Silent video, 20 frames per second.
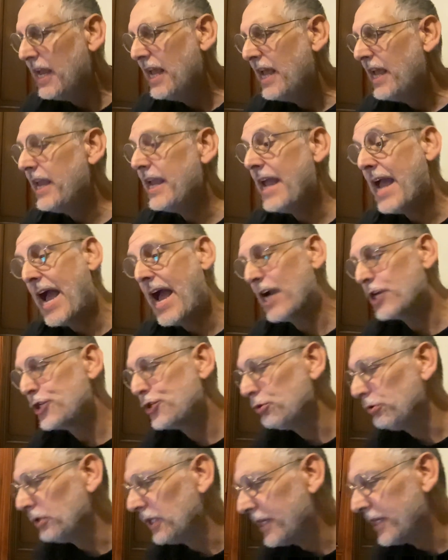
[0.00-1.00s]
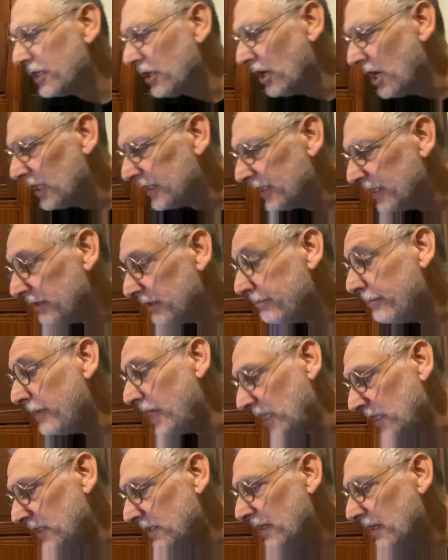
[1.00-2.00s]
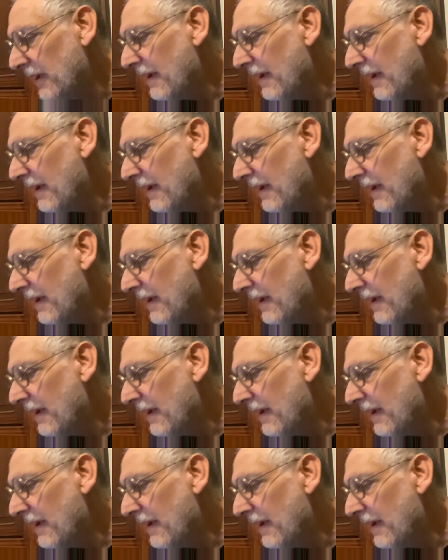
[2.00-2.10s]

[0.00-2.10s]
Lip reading: He actually called it meat.